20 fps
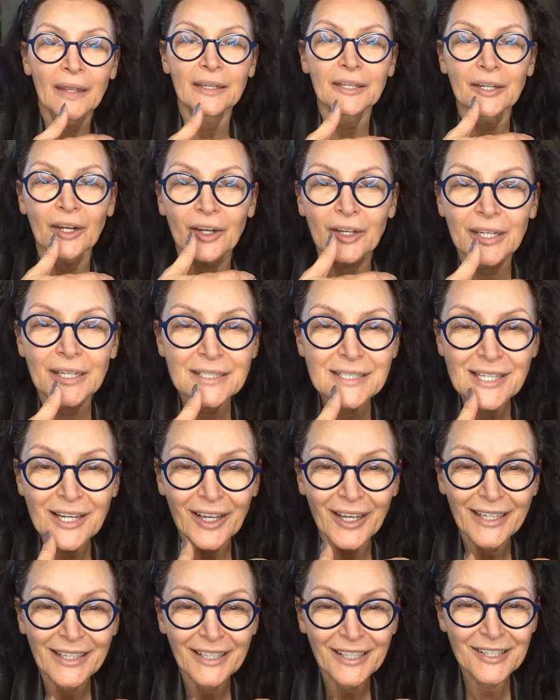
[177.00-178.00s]
it's
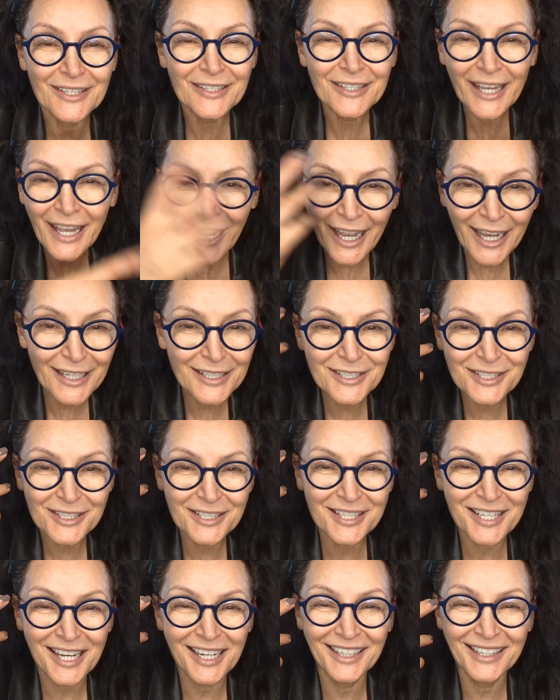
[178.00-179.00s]
like you can't
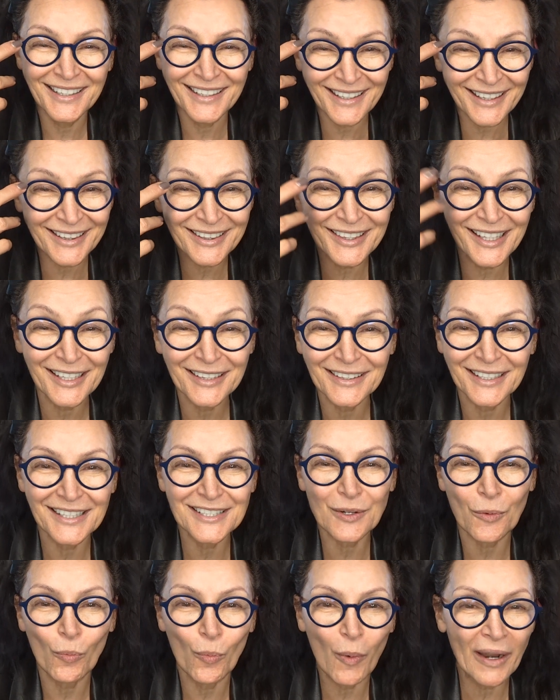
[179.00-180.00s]
just think
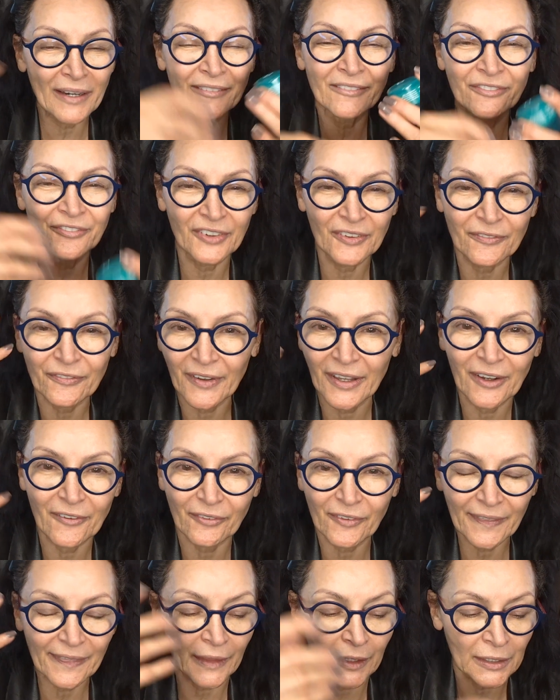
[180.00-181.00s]
there's a one fit for
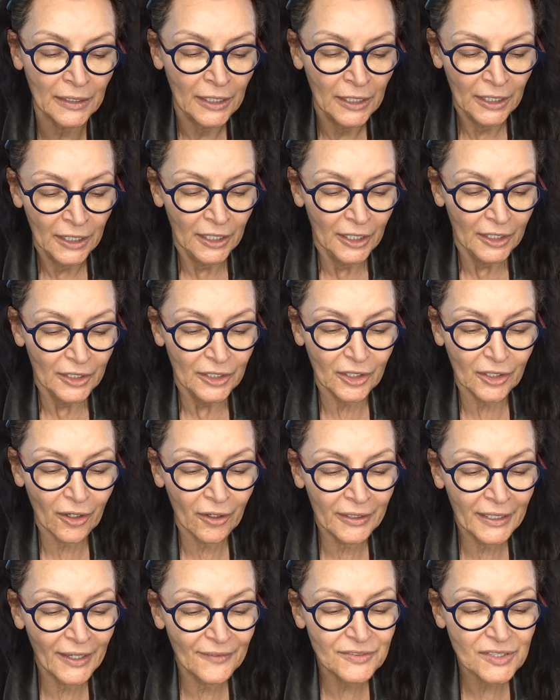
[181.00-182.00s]
everything. You
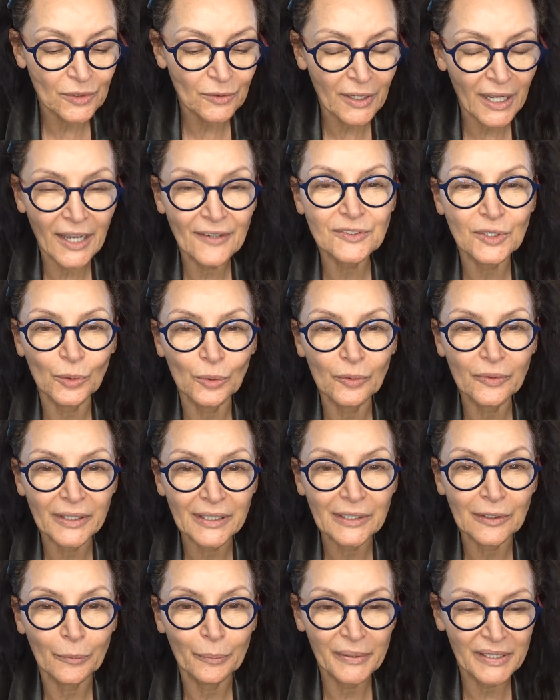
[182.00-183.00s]
kind of have to look after all the
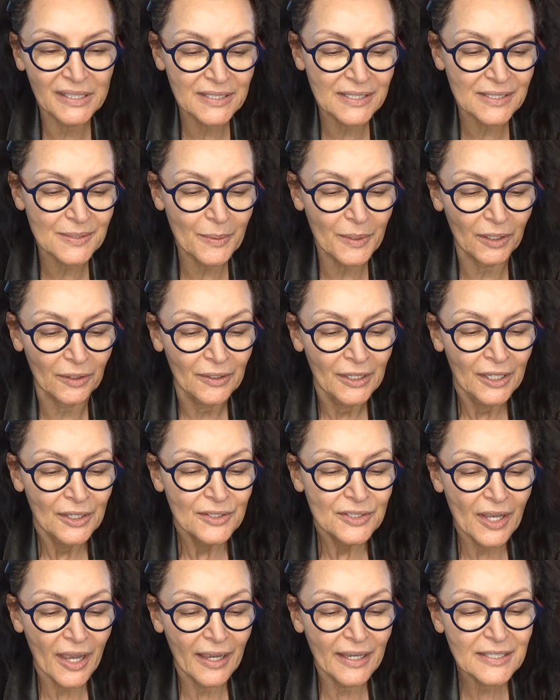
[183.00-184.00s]
little bits as well.
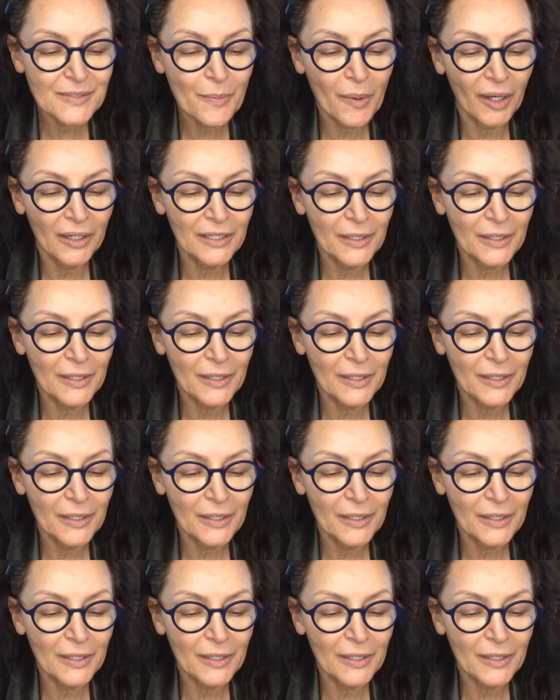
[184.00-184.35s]
So as my